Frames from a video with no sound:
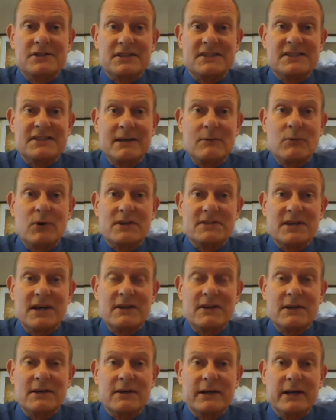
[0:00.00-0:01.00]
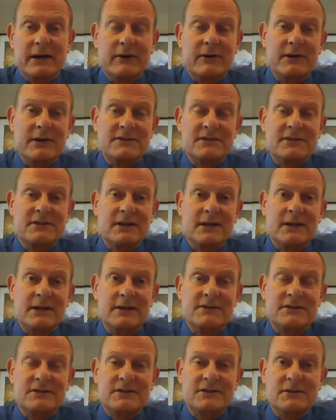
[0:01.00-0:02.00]
to see what's under there is,
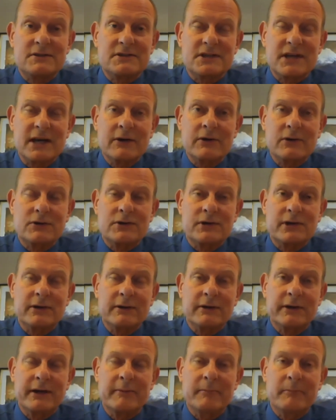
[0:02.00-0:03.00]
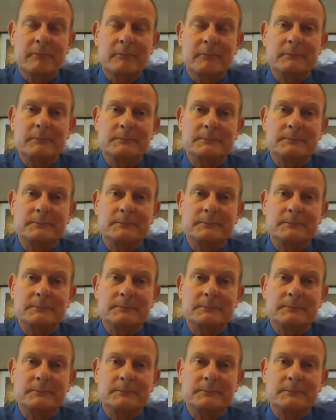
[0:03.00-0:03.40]
is to scout drill them.